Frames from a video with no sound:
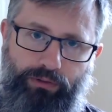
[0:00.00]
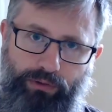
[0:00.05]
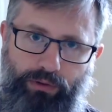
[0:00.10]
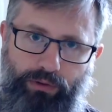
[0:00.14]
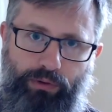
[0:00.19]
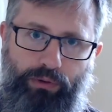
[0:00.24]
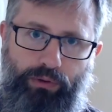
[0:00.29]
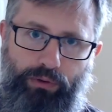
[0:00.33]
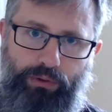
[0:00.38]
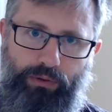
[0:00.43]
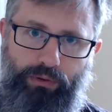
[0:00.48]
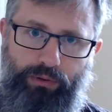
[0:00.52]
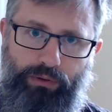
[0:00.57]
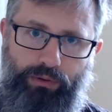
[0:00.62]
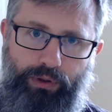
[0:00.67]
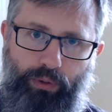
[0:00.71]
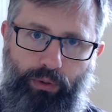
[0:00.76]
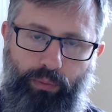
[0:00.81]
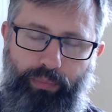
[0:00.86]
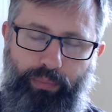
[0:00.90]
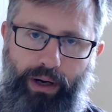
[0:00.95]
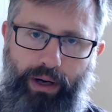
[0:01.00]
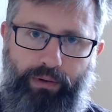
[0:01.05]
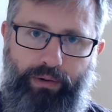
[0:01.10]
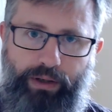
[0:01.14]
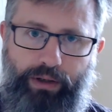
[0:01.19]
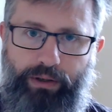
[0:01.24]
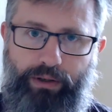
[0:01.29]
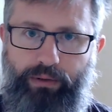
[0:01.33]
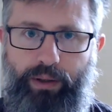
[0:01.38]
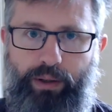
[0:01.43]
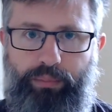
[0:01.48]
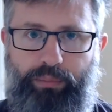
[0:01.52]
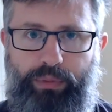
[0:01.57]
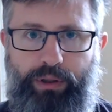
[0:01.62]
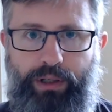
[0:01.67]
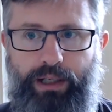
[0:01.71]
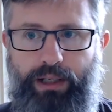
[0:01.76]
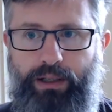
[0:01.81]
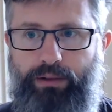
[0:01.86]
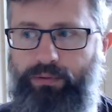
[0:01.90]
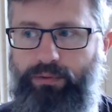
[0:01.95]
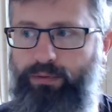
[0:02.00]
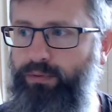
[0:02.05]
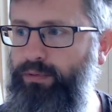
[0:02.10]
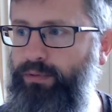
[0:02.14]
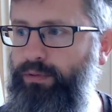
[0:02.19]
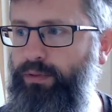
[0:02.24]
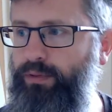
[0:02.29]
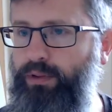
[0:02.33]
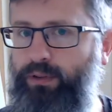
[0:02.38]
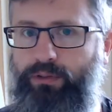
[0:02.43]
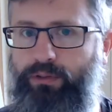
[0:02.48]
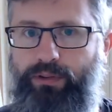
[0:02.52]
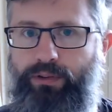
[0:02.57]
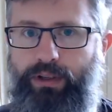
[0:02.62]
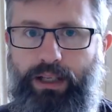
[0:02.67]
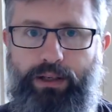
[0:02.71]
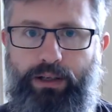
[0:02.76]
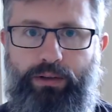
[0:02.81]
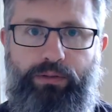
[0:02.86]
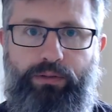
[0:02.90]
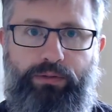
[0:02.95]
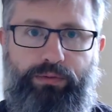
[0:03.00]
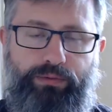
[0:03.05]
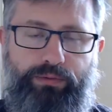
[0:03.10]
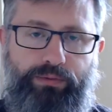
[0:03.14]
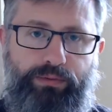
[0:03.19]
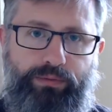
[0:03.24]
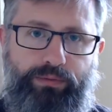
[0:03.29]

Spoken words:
you're buried right beneath a sea of